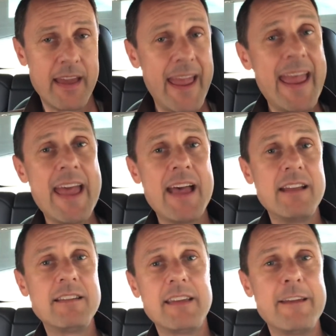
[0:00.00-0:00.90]

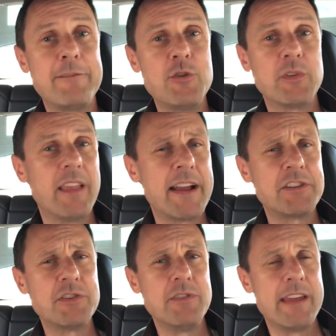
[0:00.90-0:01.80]
And if you would like
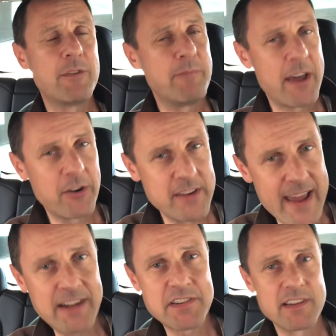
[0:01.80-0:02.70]
to, even better
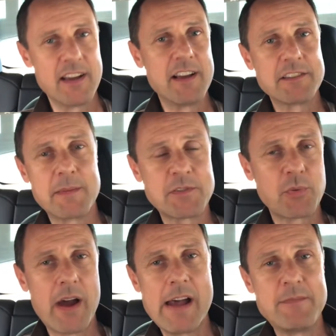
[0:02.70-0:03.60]
yet,
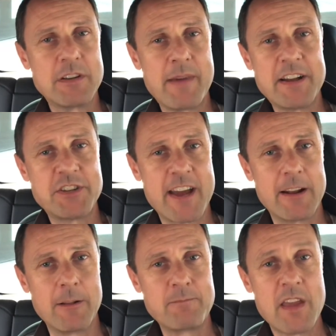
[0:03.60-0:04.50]
subscribe to my
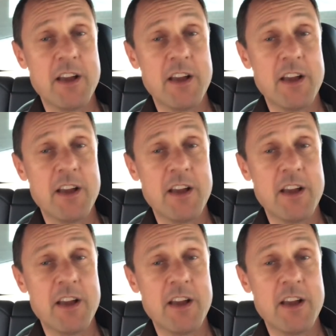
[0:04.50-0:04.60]
channel.